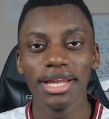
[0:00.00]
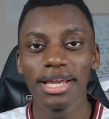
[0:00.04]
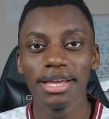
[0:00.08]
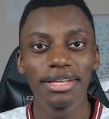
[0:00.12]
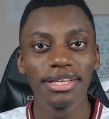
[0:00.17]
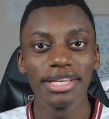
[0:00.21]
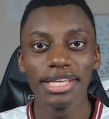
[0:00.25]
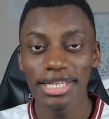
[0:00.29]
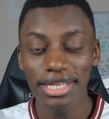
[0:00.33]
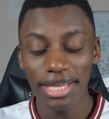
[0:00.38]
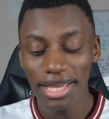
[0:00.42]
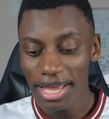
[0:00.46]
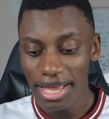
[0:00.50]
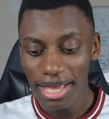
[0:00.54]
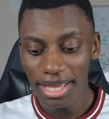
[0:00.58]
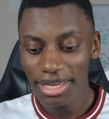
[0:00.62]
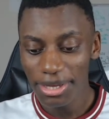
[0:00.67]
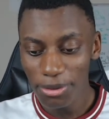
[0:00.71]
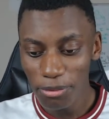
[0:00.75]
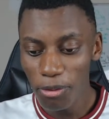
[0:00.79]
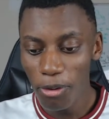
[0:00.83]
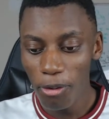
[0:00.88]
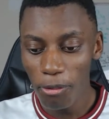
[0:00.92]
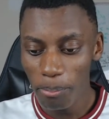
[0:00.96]

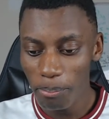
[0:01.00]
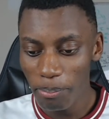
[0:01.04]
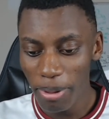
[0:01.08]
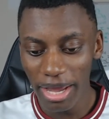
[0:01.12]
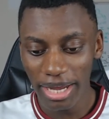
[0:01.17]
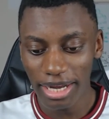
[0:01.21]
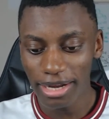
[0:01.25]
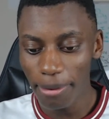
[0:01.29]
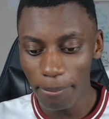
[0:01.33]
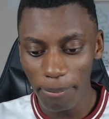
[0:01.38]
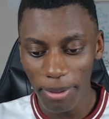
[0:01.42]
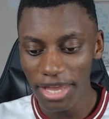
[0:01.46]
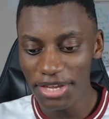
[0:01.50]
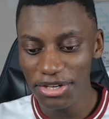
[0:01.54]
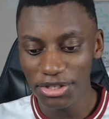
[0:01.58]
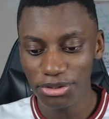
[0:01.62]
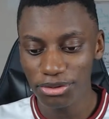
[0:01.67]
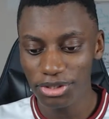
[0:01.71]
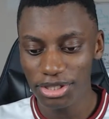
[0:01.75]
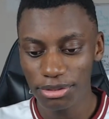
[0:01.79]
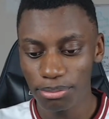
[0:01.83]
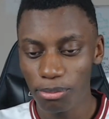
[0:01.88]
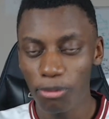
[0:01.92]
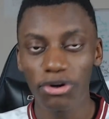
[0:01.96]
He will pick up
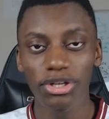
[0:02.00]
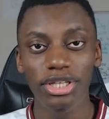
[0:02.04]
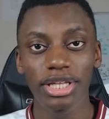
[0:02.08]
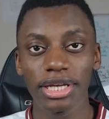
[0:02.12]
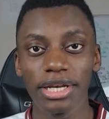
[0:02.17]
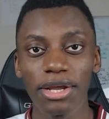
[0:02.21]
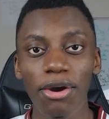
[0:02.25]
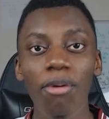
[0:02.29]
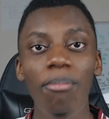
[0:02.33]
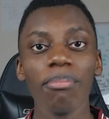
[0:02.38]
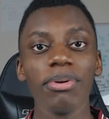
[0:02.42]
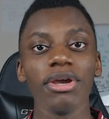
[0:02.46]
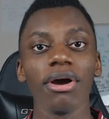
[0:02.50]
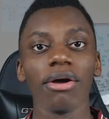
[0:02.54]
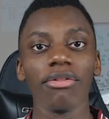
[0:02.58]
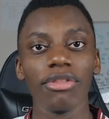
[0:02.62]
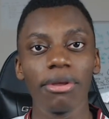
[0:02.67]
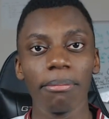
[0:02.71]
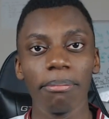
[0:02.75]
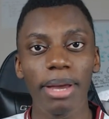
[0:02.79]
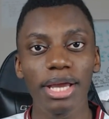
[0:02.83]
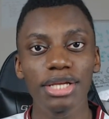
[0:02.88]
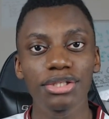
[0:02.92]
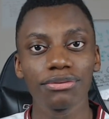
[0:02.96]
injuries more than he'll be on
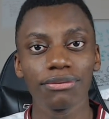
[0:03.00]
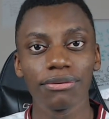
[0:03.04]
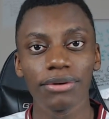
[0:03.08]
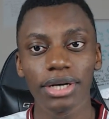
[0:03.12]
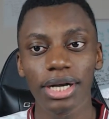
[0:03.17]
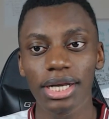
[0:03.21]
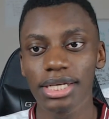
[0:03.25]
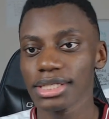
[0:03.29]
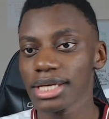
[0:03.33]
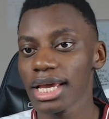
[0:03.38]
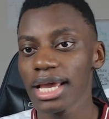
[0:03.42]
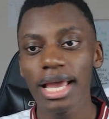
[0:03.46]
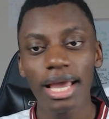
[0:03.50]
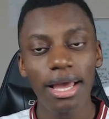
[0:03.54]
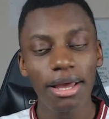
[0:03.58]
the bench for us.